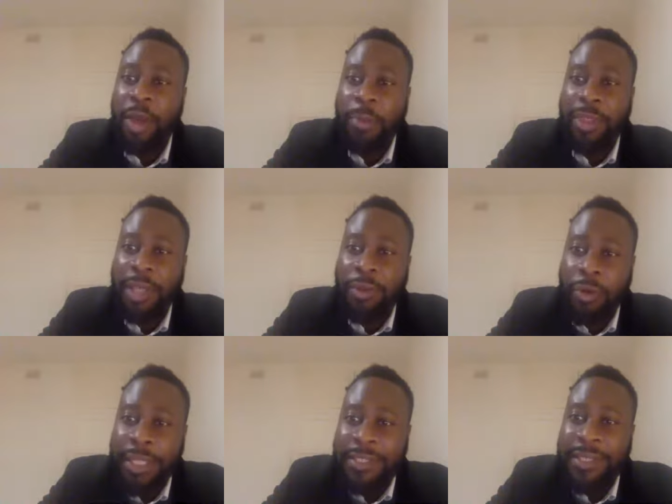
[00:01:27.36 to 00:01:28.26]
But the
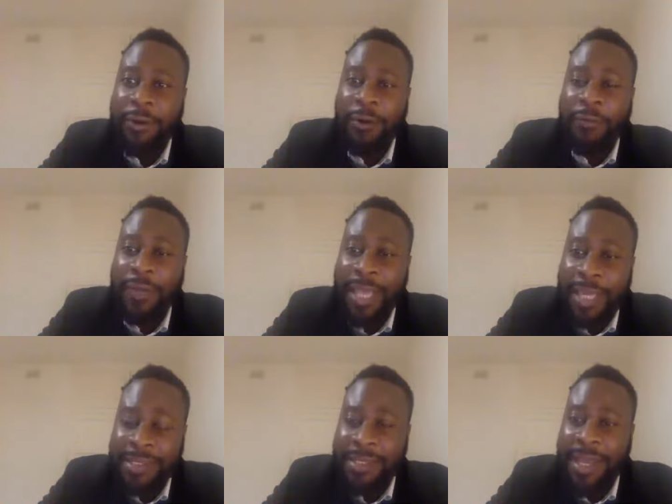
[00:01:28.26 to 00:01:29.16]
anointing of
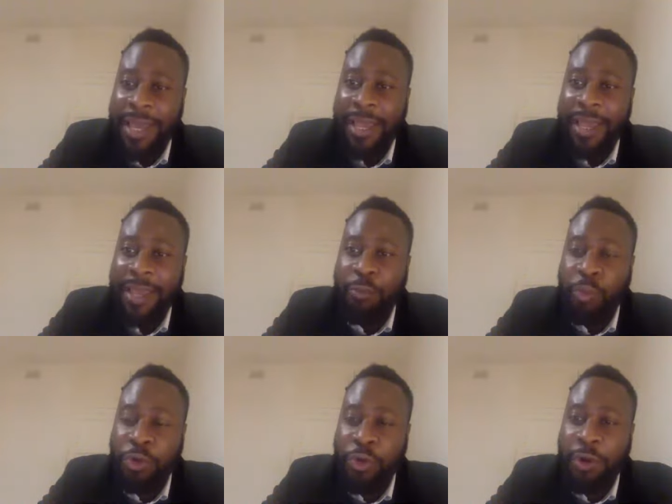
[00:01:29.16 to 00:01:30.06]
yesterday
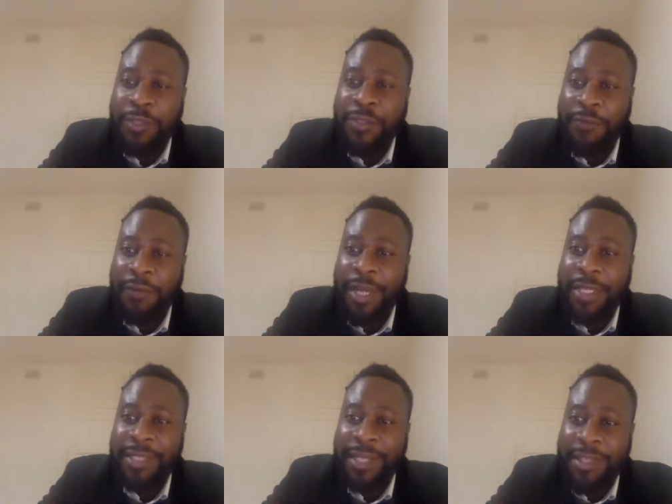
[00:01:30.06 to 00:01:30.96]
will not
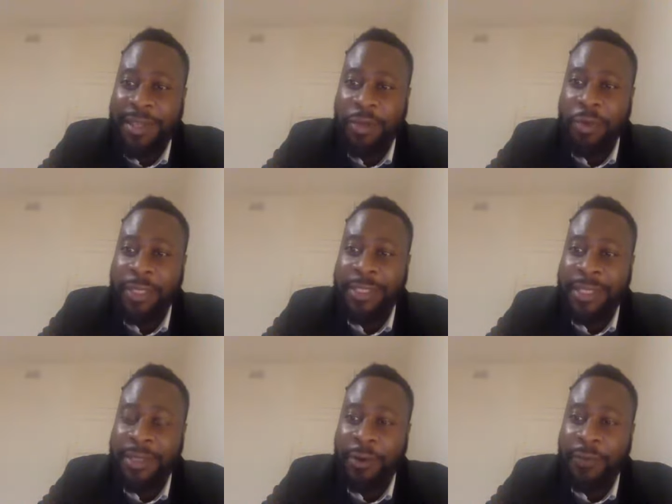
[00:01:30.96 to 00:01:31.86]
suffice in the
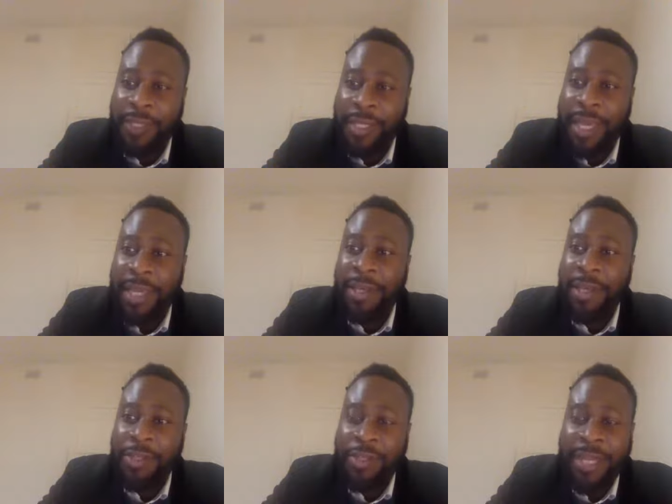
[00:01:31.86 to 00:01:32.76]
anointing of today.
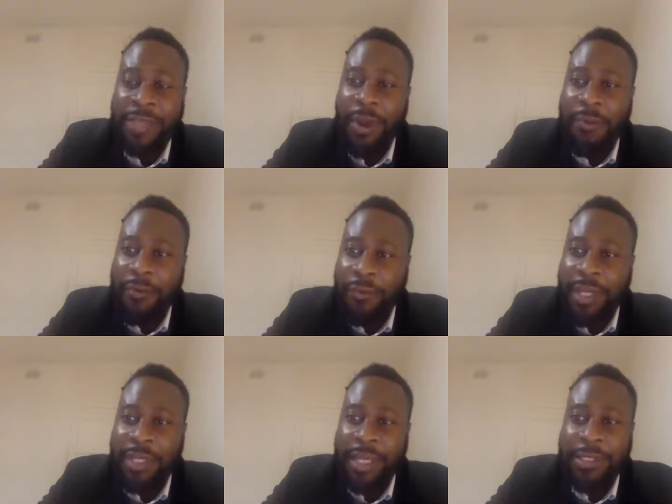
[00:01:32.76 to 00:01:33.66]
So that is why we
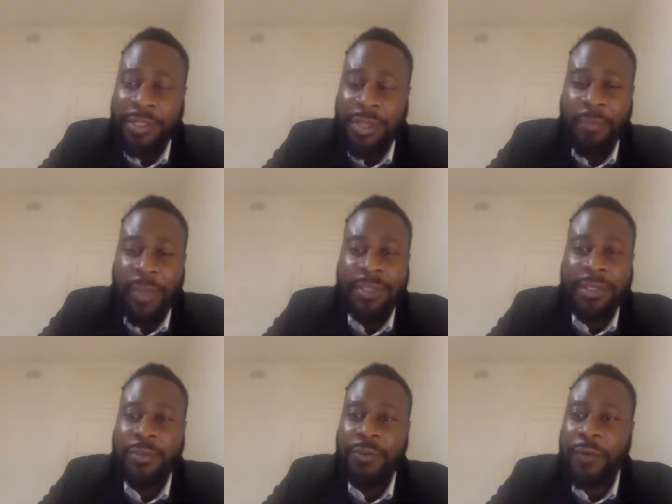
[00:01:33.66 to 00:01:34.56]
read in Psalm
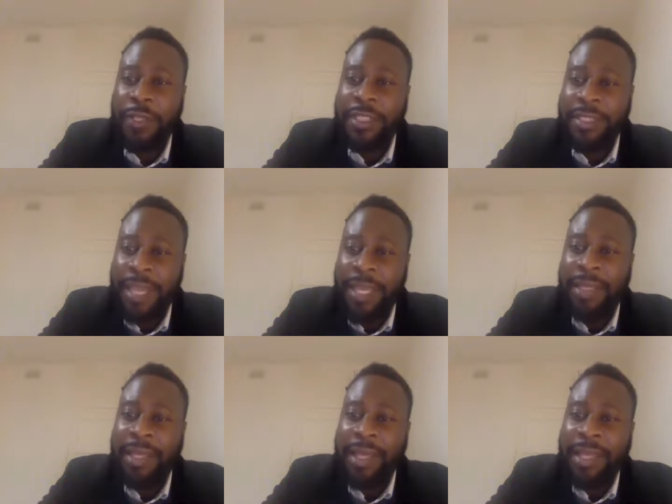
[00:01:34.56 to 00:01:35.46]
92, verses 10,
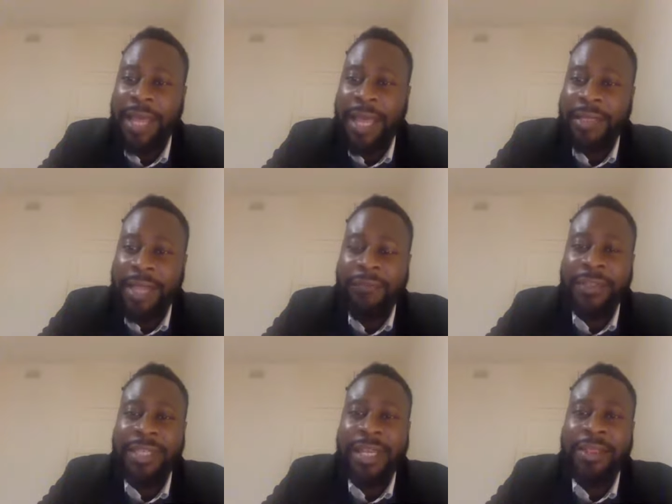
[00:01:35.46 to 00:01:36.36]
that
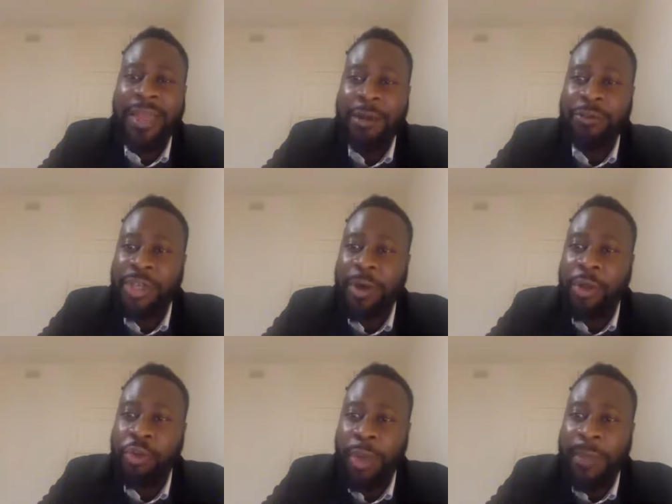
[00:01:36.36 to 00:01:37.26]
David said, Thou shalt
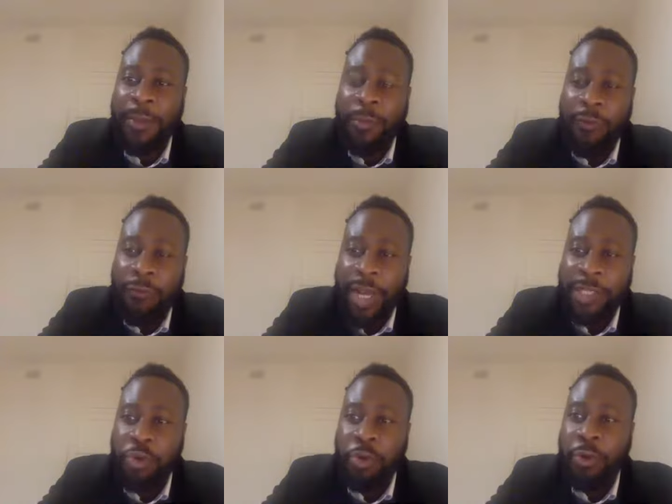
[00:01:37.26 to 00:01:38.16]
anoint me with
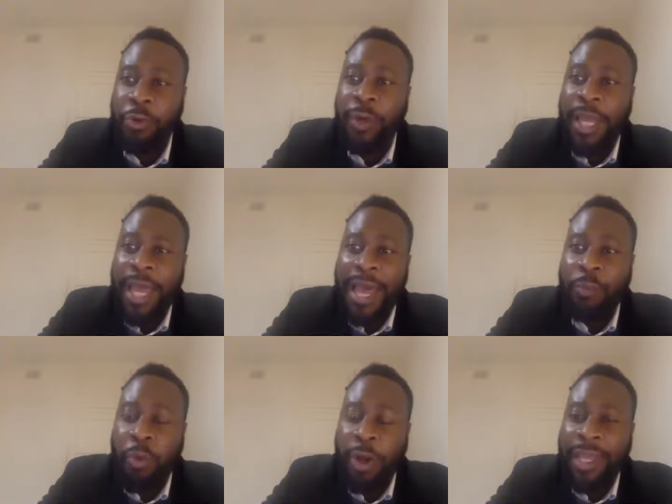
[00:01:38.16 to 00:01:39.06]
fresh oil.
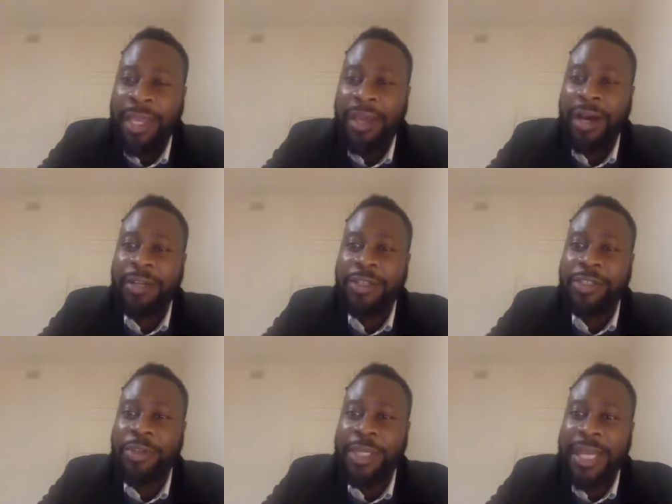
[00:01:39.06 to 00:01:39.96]
And what he
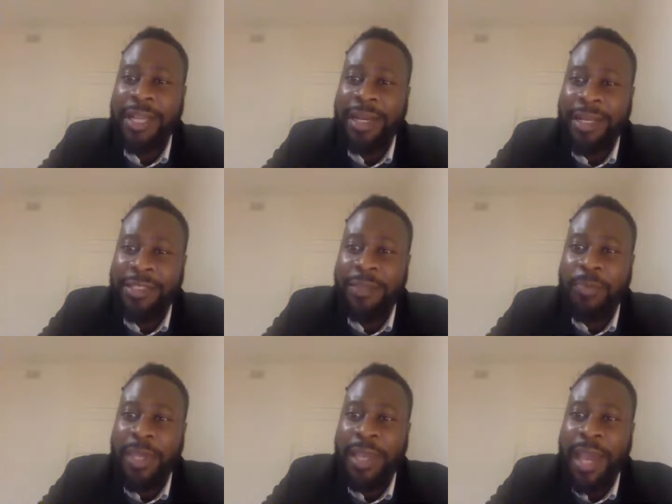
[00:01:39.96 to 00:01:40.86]
understood is that there needs to
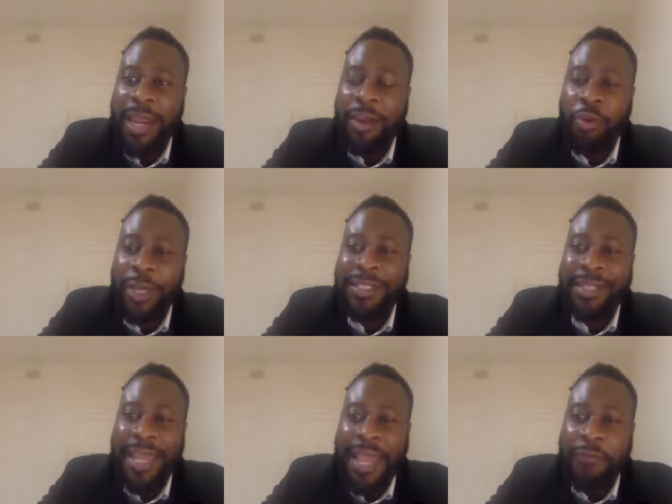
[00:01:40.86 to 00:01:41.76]
be an
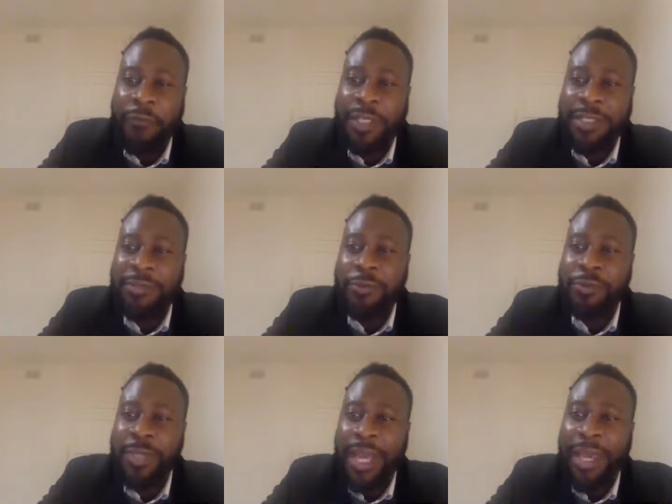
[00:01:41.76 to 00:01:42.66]
anointing every single
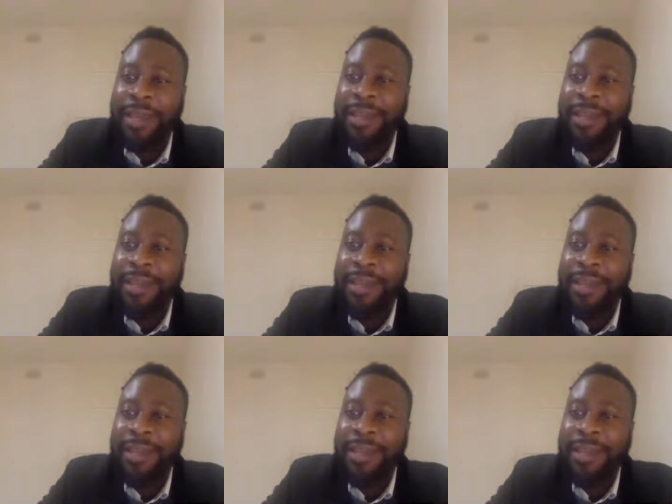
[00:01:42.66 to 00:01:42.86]
day.